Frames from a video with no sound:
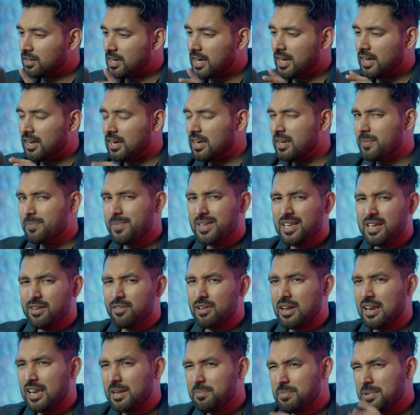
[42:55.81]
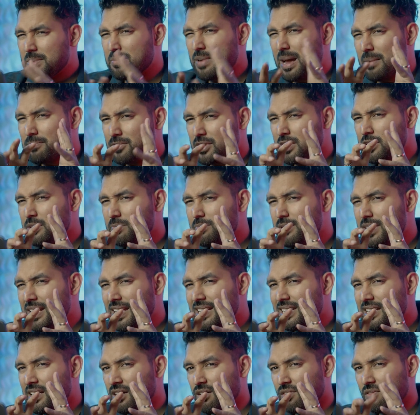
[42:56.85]
Okay, let me... I'm trying to
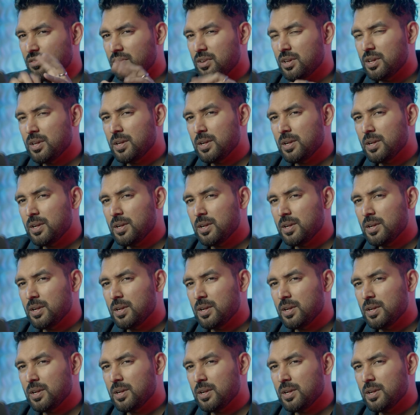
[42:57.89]
break it down.